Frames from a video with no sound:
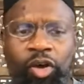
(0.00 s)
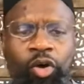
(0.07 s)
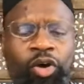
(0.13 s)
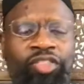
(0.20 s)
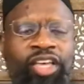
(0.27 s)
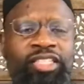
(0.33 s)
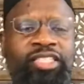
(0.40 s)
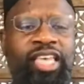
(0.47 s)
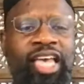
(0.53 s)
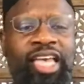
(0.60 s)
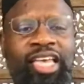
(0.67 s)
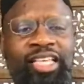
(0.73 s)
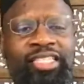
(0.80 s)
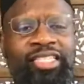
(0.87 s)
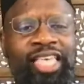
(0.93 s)
Or they say
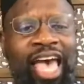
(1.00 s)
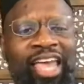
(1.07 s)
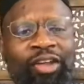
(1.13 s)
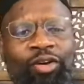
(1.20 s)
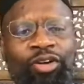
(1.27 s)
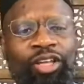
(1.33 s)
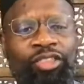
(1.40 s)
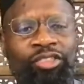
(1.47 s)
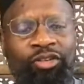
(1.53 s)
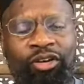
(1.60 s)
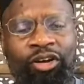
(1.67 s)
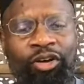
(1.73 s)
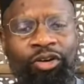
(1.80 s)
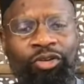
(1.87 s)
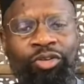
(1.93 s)
he sat on a
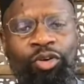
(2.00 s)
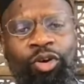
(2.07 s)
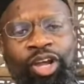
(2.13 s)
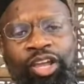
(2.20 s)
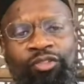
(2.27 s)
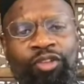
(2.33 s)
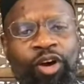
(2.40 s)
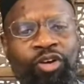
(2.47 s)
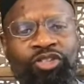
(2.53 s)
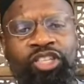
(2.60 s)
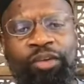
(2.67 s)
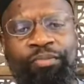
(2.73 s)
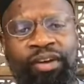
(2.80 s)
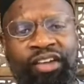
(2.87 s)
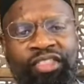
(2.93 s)
throne or he rose
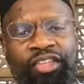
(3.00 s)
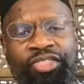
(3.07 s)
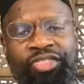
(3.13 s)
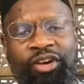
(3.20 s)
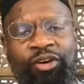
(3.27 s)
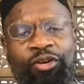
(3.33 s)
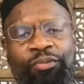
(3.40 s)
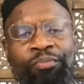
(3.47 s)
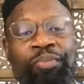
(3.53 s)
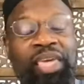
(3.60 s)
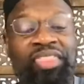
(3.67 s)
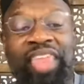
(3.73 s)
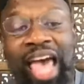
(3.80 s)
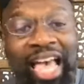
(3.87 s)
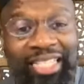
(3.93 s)
above the throne,
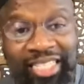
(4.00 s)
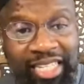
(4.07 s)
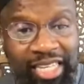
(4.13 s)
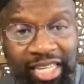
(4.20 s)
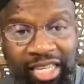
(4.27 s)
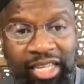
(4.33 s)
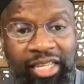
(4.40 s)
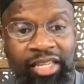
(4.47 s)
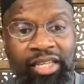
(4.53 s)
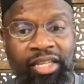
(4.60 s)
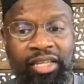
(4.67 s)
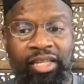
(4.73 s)
be dhatihi.